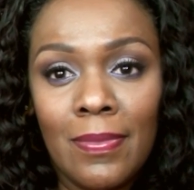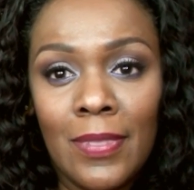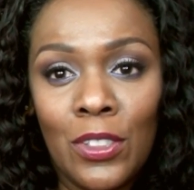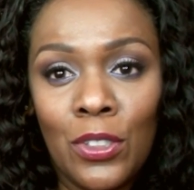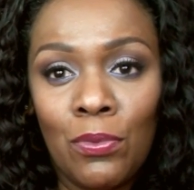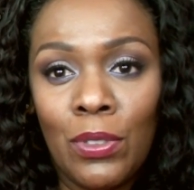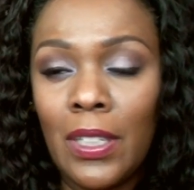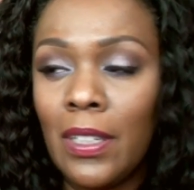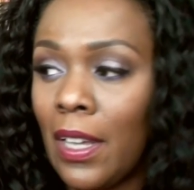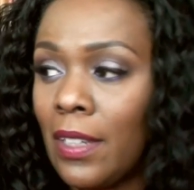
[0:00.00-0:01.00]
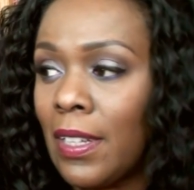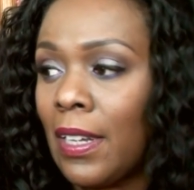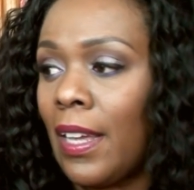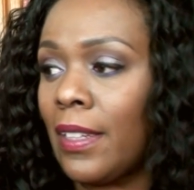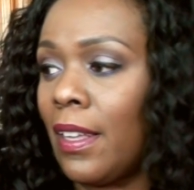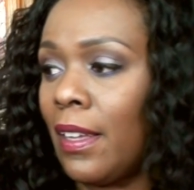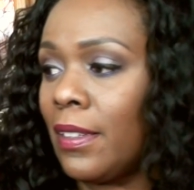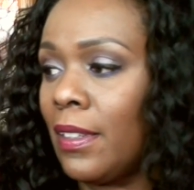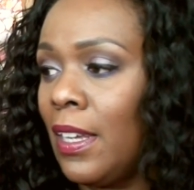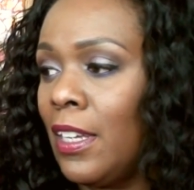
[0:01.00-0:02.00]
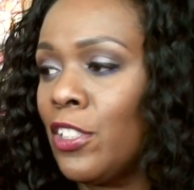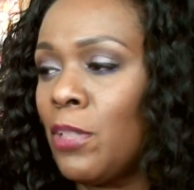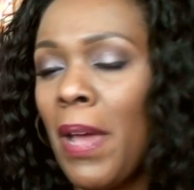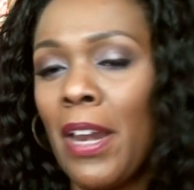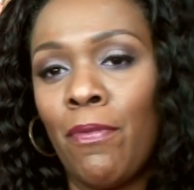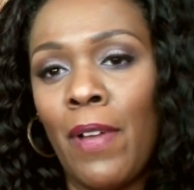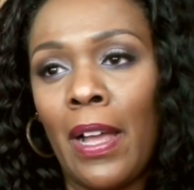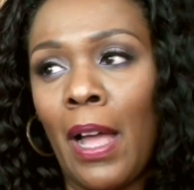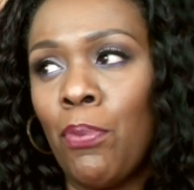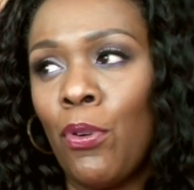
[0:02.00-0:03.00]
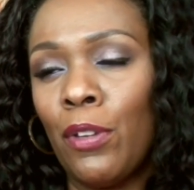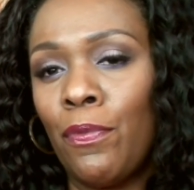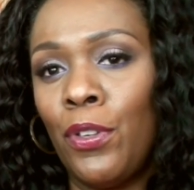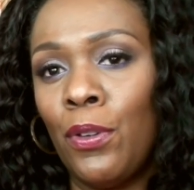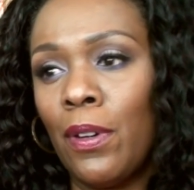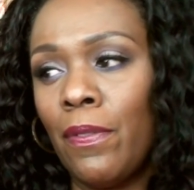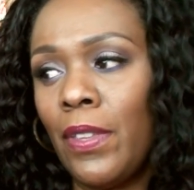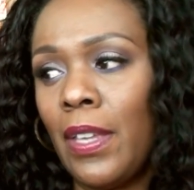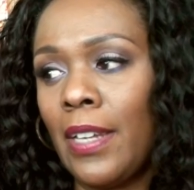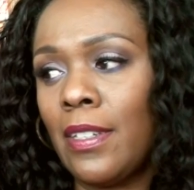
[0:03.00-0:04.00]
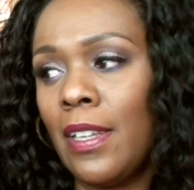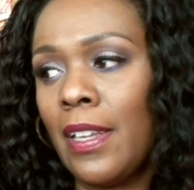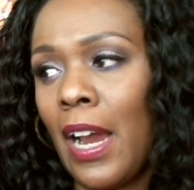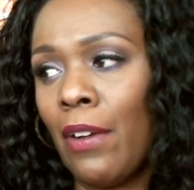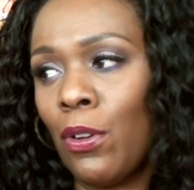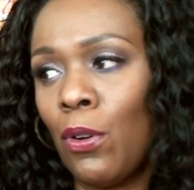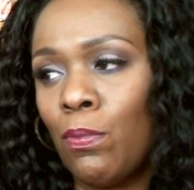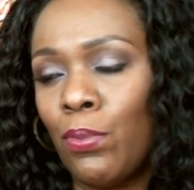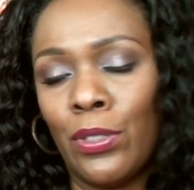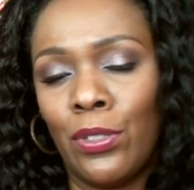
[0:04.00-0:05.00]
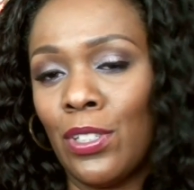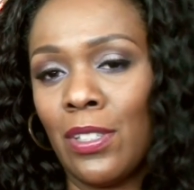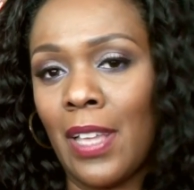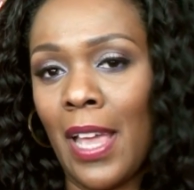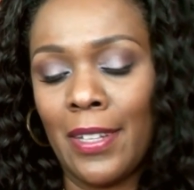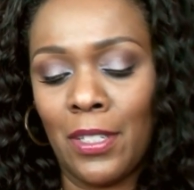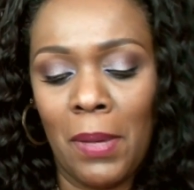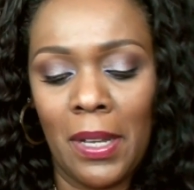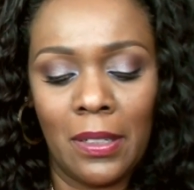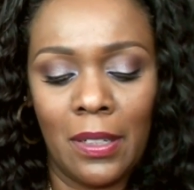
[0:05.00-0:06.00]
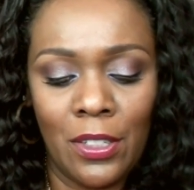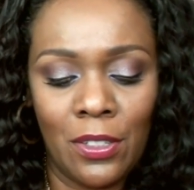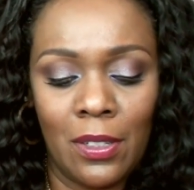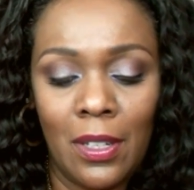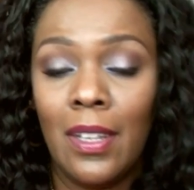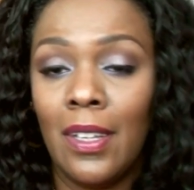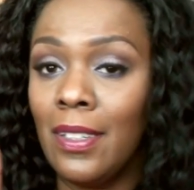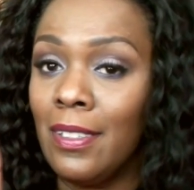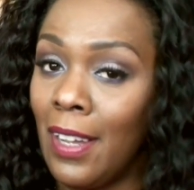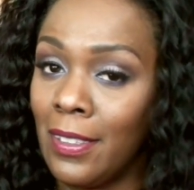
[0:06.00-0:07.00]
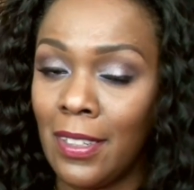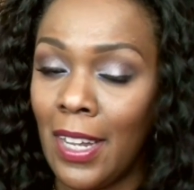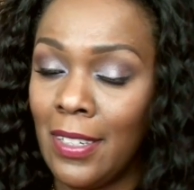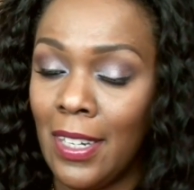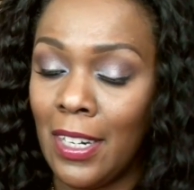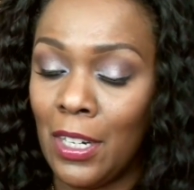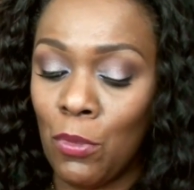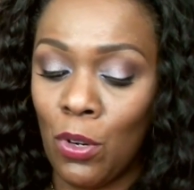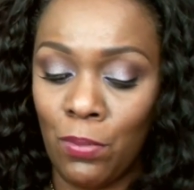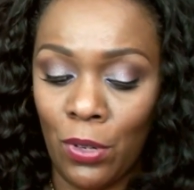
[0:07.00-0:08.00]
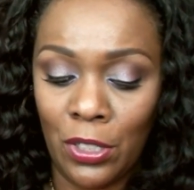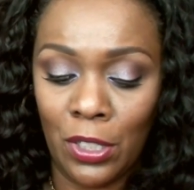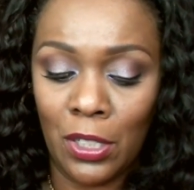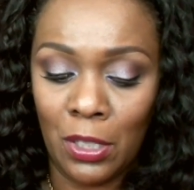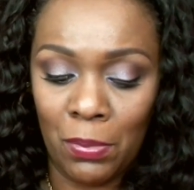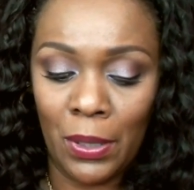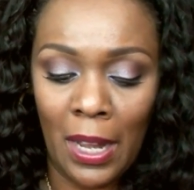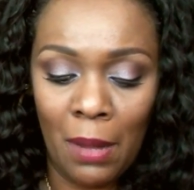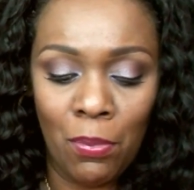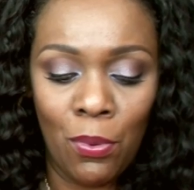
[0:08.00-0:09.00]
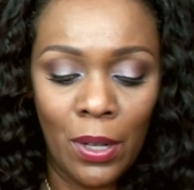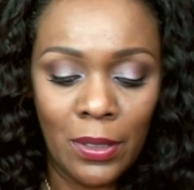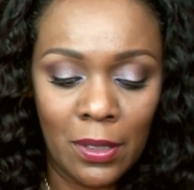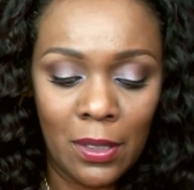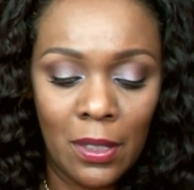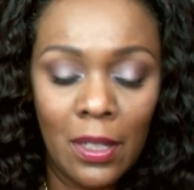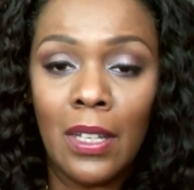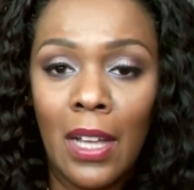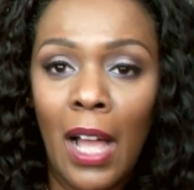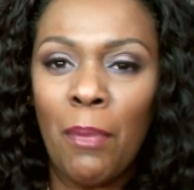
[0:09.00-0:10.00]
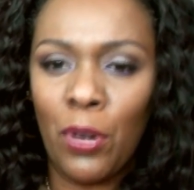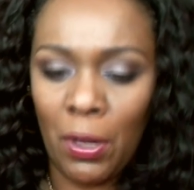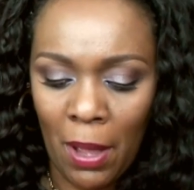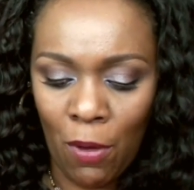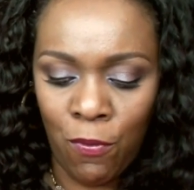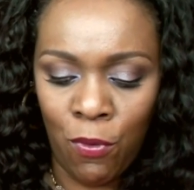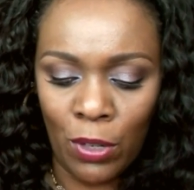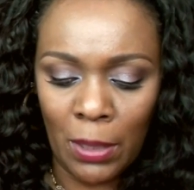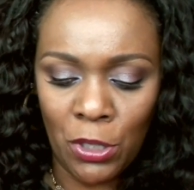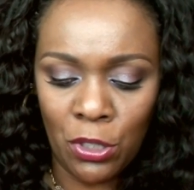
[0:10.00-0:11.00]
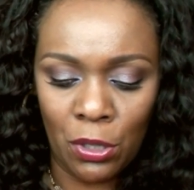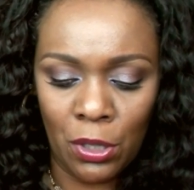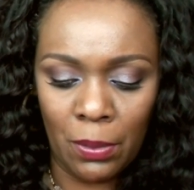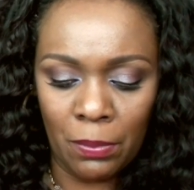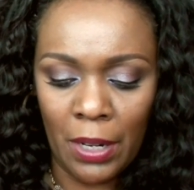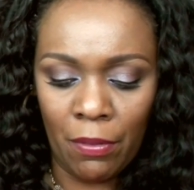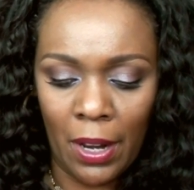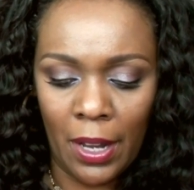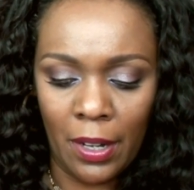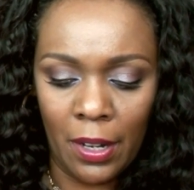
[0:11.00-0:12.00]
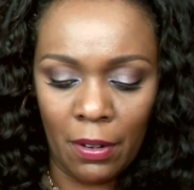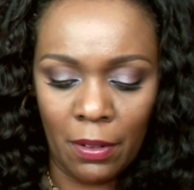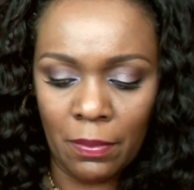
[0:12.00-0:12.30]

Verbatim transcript: This is really nice. I like that. As a matter of fact, I bought a few of the 18-karat gold brushes just to add to my collection. Not that I need any more brushes, but I bought about four. Let me show you them. They're right here.